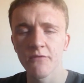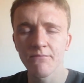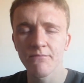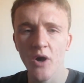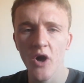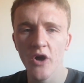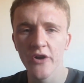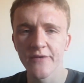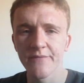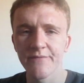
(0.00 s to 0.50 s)

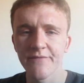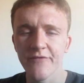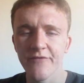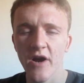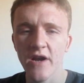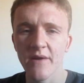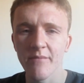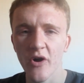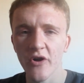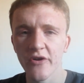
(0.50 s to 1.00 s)
morning,
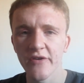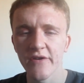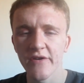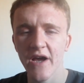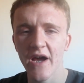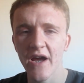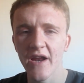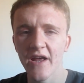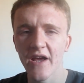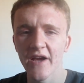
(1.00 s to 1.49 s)
Friday morning,
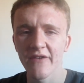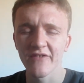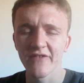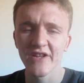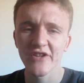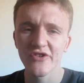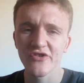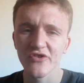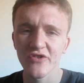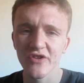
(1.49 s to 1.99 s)
and I've
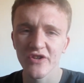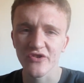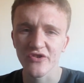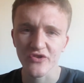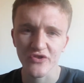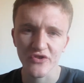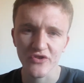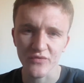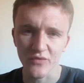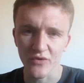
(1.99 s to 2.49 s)
literally
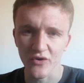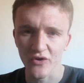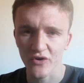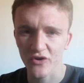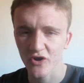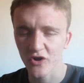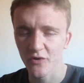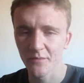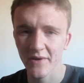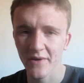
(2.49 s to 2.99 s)
just woke
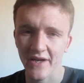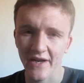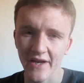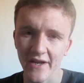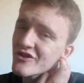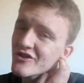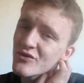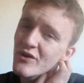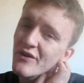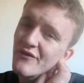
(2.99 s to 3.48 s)
up again.
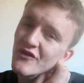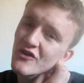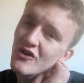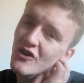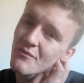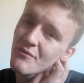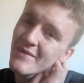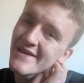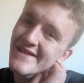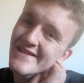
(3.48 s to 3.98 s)
It's 12
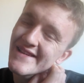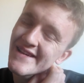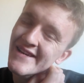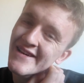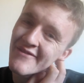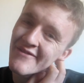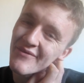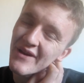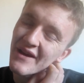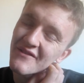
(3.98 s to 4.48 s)
o'clock
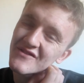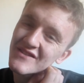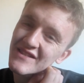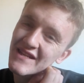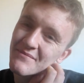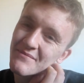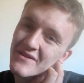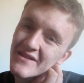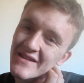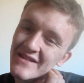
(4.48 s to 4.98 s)
midday. I've
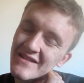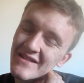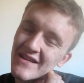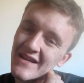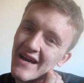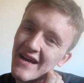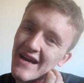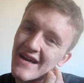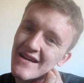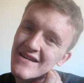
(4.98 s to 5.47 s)
slept in
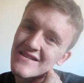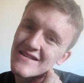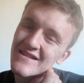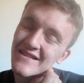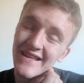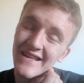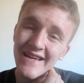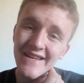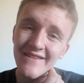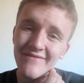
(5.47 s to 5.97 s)

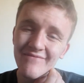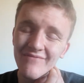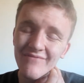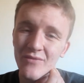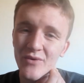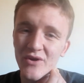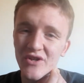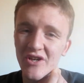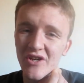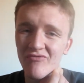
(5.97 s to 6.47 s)
again,
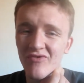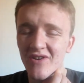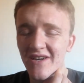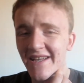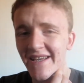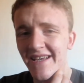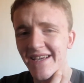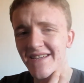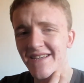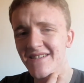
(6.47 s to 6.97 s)
which I really
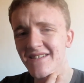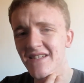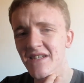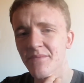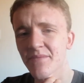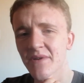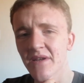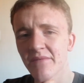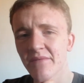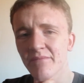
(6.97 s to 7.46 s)
hate
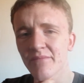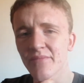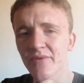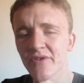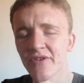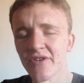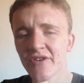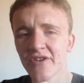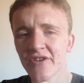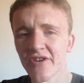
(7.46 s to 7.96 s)
sleeping in,
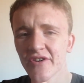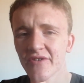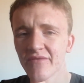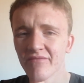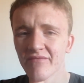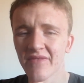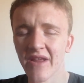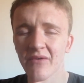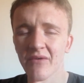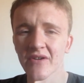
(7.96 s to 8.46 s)
but you know,
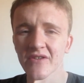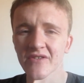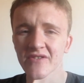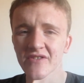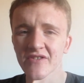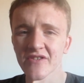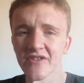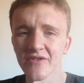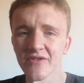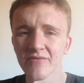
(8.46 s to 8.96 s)
not what else
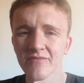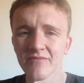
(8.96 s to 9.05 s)
to do.